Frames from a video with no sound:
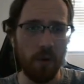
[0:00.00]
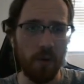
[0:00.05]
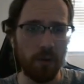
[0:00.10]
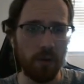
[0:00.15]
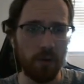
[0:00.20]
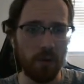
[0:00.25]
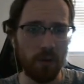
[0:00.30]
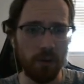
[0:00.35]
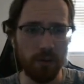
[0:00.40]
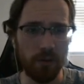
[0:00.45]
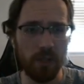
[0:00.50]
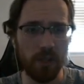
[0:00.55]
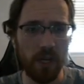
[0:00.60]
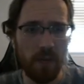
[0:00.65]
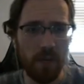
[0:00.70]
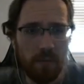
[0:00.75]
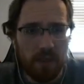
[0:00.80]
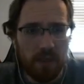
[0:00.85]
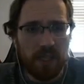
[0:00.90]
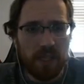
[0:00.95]
Are you trying
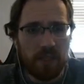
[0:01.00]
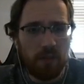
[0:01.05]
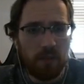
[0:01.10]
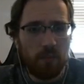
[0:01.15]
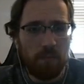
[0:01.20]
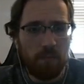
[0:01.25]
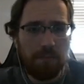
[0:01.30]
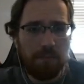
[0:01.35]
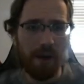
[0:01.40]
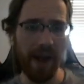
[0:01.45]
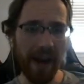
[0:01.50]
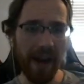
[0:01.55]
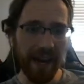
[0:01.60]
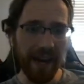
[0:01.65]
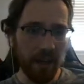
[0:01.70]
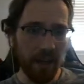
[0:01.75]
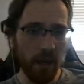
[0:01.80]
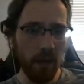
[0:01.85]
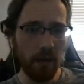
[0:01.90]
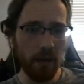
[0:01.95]
to be like a little
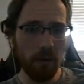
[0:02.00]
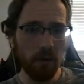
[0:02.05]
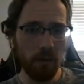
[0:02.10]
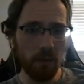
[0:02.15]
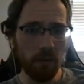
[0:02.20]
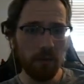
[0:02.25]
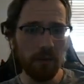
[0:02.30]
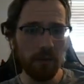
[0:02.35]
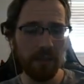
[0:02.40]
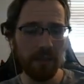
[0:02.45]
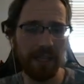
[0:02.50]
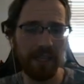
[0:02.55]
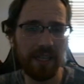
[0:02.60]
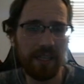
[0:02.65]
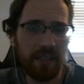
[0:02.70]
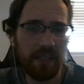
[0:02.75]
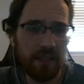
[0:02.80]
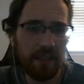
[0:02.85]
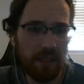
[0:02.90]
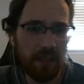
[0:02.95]
pine cone?
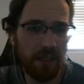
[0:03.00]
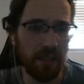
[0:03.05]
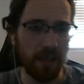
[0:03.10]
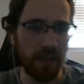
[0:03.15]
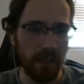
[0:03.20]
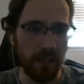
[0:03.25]
Like,